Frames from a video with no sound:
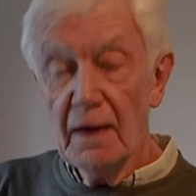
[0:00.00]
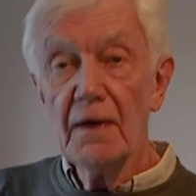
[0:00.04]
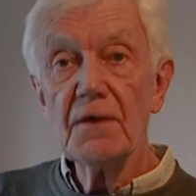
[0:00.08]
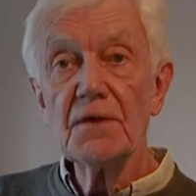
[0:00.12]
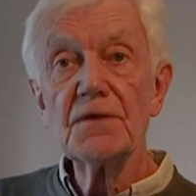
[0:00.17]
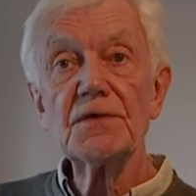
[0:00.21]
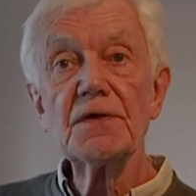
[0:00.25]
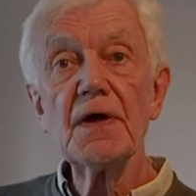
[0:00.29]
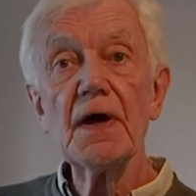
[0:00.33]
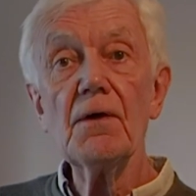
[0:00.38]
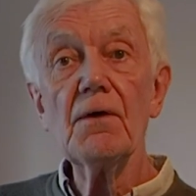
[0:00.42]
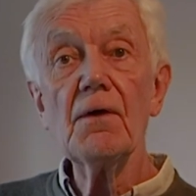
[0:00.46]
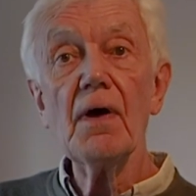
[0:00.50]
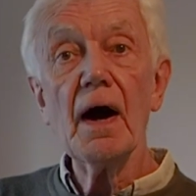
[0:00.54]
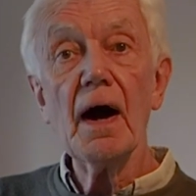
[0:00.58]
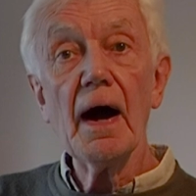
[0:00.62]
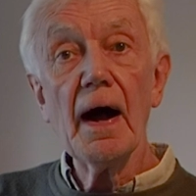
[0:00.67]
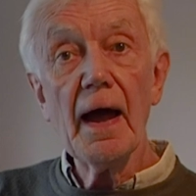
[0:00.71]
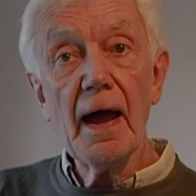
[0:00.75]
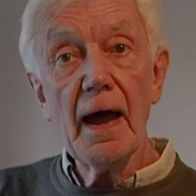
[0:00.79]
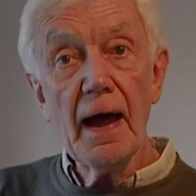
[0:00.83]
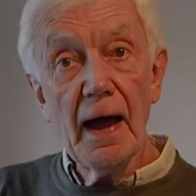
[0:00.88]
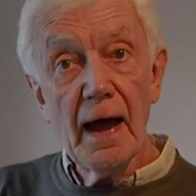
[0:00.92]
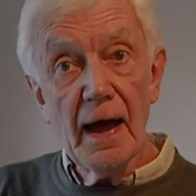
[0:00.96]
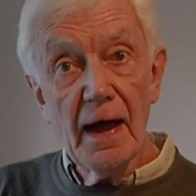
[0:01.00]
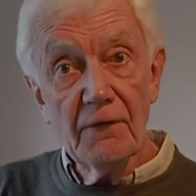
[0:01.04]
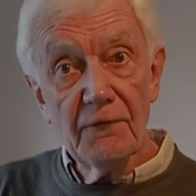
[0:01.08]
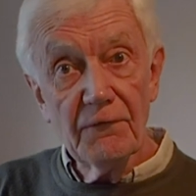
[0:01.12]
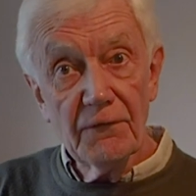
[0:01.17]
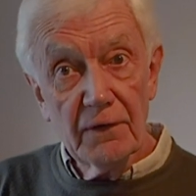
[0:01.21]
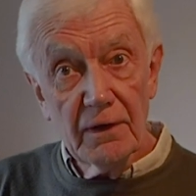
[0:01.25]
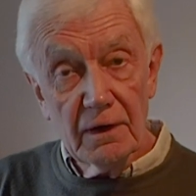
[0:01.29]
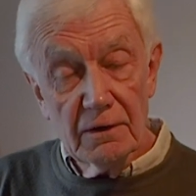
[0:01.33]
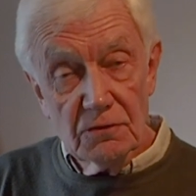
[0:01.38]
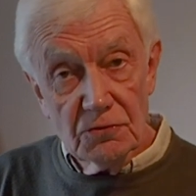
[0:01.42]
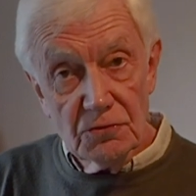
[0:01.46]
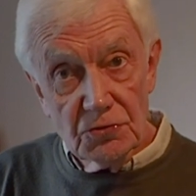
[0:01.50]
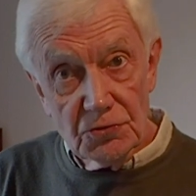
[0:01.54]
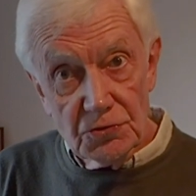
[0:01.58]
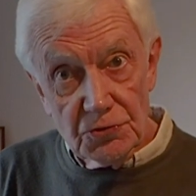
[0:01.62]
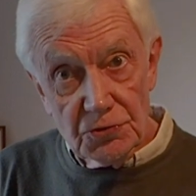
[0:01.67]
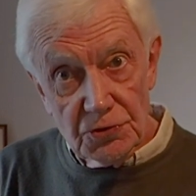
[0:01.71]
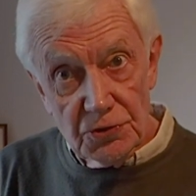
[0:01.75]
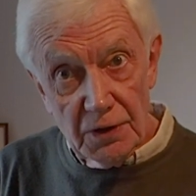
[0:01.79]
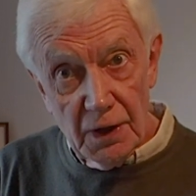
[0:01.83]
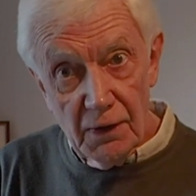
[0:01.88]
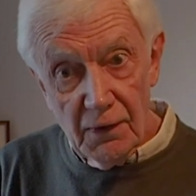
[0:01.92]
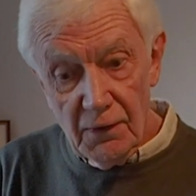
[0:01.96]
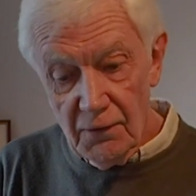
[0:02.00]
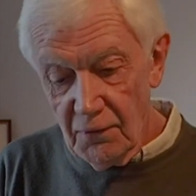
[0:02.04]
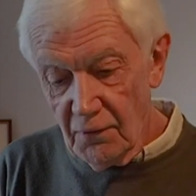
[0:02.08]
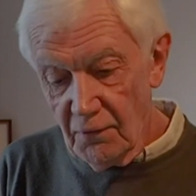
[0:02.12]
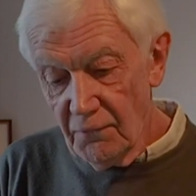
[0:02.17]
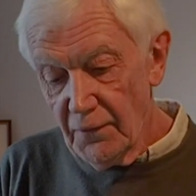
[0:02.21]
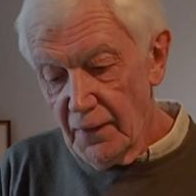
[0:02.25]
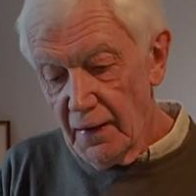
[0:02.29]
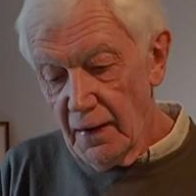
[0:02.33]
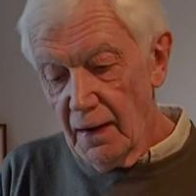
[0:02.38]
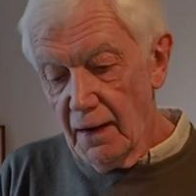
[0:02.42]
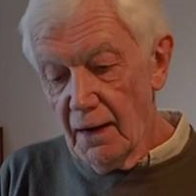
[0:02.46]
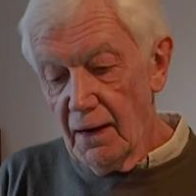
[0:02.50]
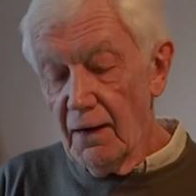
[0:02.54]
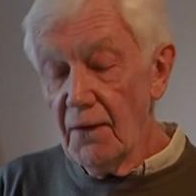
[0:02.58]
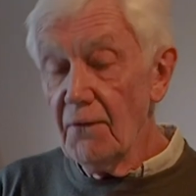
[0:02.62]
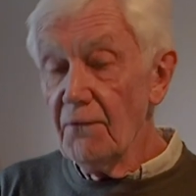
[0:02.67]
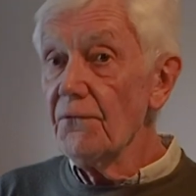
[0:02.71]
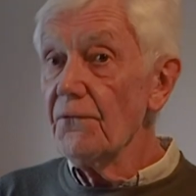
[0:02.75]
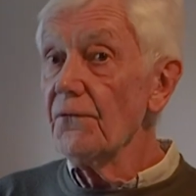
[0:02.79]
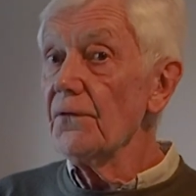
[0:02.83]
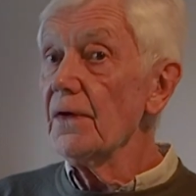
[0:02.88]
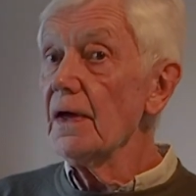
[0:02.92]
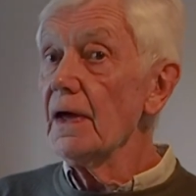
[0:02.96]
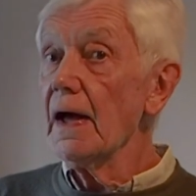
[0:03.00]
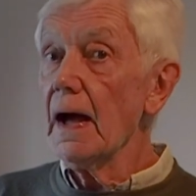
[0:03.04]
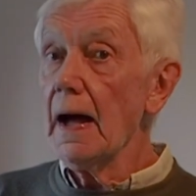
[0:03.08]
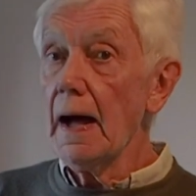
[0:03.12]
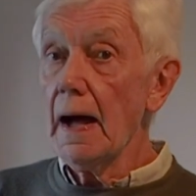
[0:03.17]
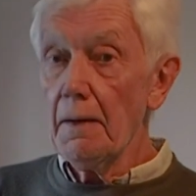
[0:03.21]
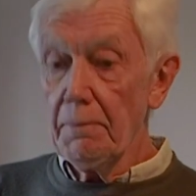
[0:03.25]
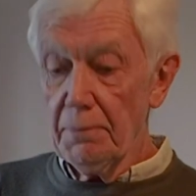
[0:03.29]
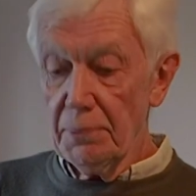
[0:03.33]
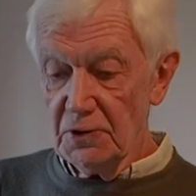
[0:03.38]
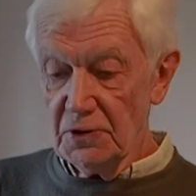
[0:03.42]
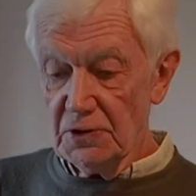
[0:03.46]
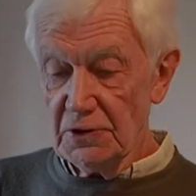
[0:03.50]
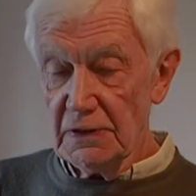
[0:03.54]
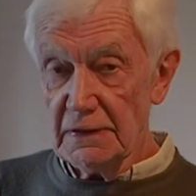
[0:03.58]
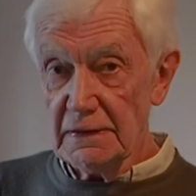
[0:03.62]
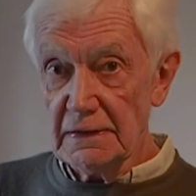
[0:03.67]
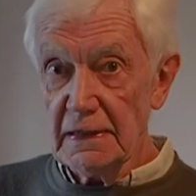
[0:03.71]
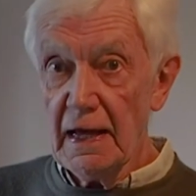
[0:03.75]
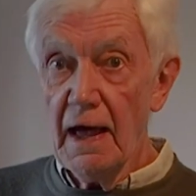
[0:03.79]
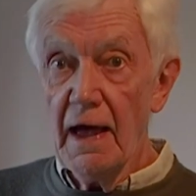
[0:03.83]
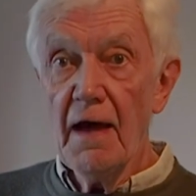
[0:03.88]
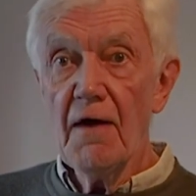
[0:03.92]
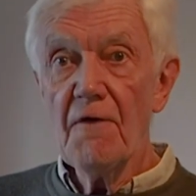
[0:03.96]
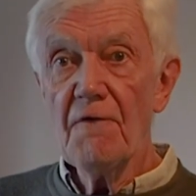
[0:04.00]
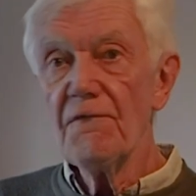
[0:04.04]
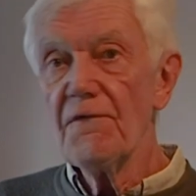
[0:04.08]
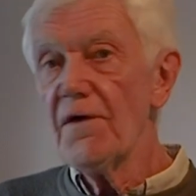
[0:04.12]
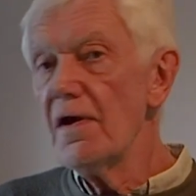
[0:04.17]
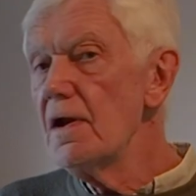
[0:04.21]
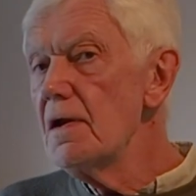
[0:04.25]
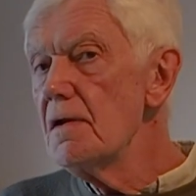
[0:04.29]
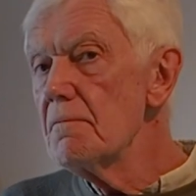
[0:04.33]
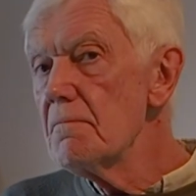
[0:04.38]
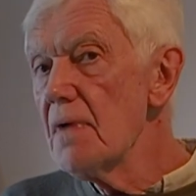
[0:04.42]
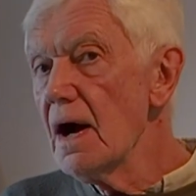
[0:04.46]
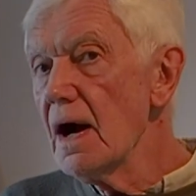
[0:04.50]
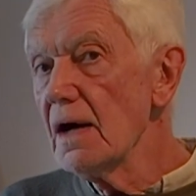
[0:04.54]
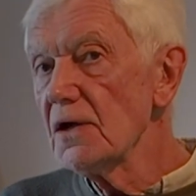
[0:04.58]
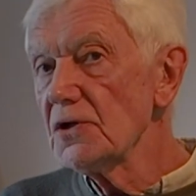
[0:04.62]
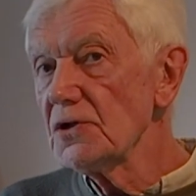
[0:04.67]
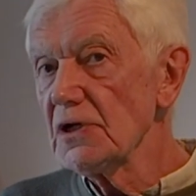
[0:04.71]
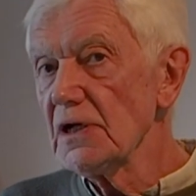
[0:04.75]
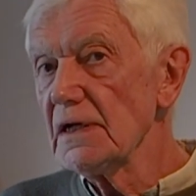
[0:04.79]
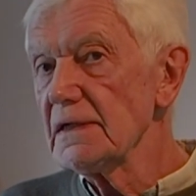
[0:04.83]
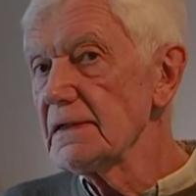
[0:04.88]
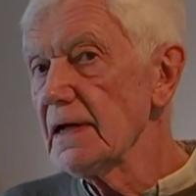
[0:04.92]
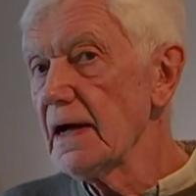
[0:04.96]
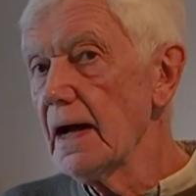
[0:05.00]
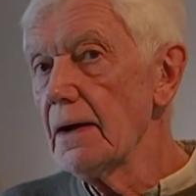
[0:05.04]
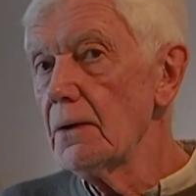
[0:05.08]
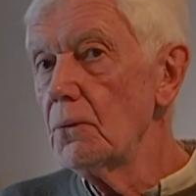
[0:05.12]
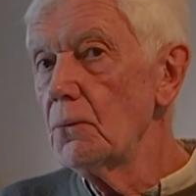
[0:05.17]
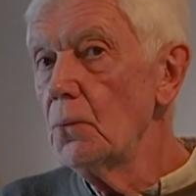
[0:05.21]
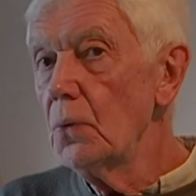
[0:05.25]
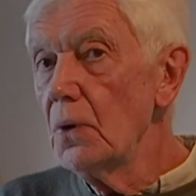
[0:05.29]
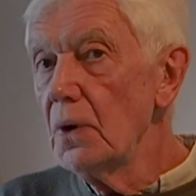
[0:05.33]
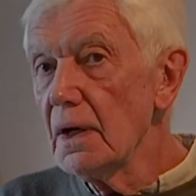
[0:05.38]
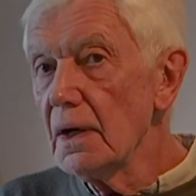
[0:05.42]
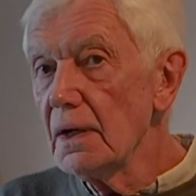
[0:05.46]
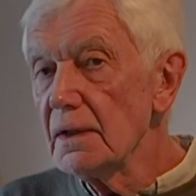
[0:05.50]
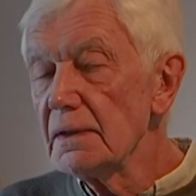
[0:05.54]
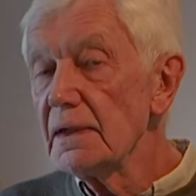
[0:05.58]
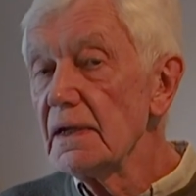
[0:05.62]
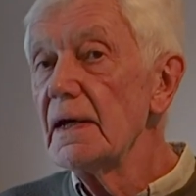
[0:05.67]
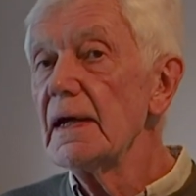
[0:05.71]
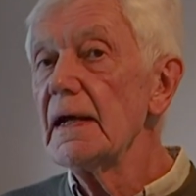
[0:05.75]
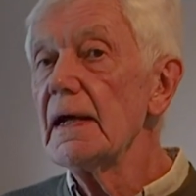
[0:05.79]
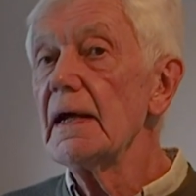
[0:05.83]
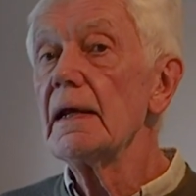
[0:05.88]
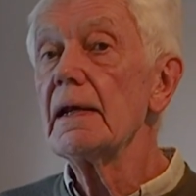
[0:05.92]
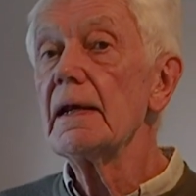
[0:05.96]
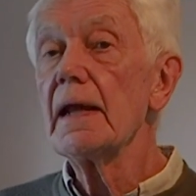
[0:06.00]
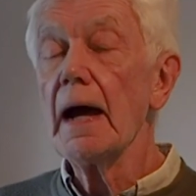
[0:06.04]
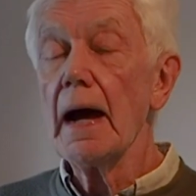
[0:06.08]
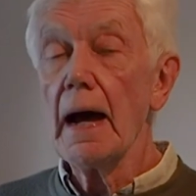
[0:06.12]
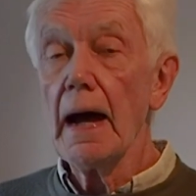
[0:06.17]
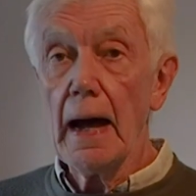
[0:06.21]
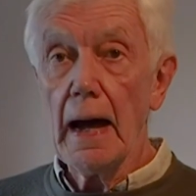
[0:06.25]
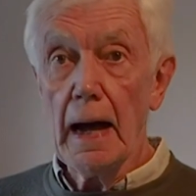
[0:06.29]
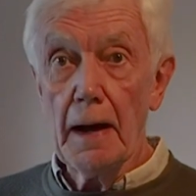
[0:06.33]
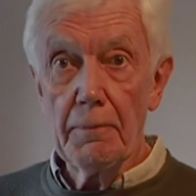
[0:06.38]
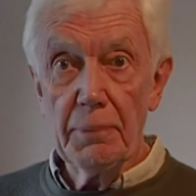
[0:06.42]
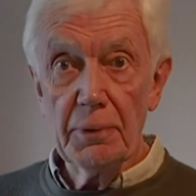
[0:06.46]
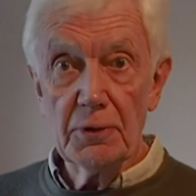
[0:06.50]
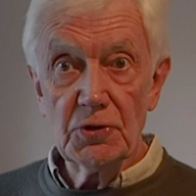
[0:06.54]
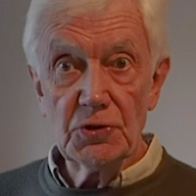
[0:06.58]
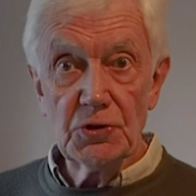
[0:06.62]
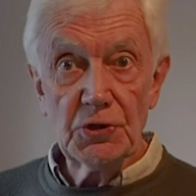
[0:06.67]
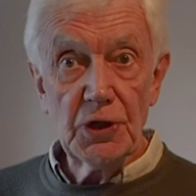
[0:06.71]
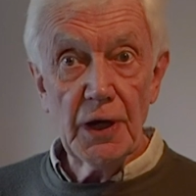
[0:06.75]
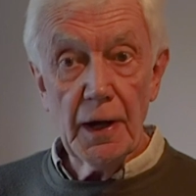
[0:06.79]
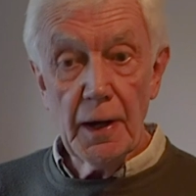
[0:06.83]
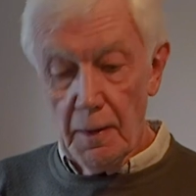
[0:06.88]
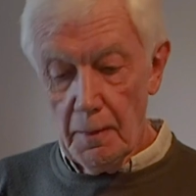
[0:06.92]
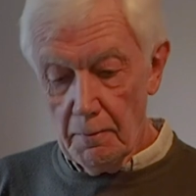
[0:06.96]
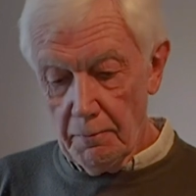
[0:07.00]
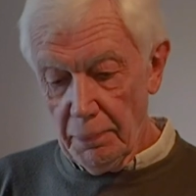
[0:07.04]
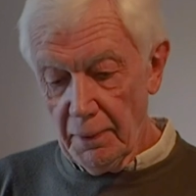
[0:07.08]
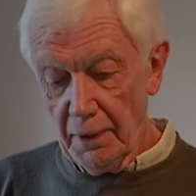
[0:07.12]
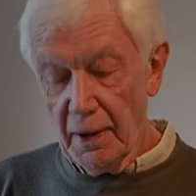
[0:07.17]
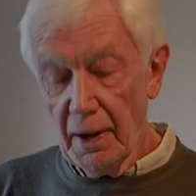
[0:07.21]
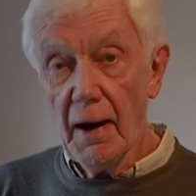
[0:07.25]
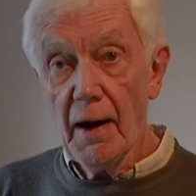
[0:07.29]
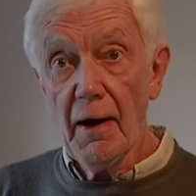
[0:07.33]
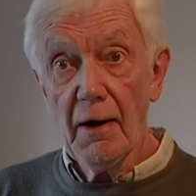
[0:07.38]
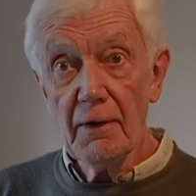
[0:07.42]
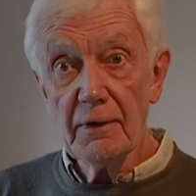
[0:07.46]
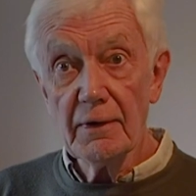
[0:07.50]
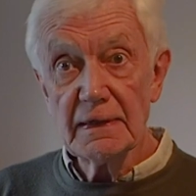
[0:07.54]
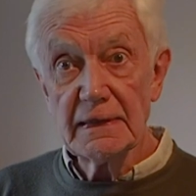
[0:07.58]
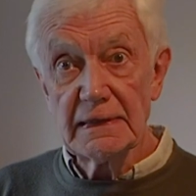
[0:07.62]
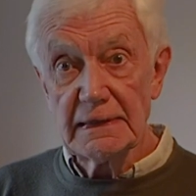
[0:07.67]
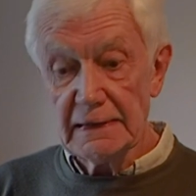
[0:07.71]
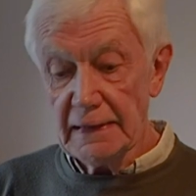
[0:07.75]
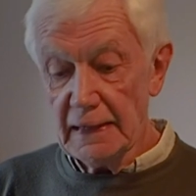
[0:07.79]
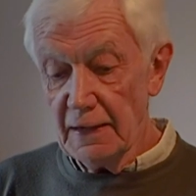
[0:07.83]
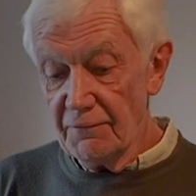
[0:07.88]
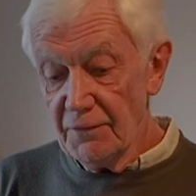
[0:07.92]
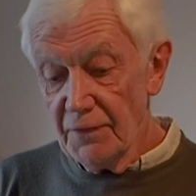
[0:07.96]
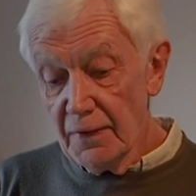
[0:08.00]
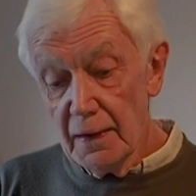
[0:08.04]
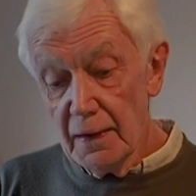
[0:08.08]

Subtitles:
So I have control of the apertures very much as I would in aperture priority.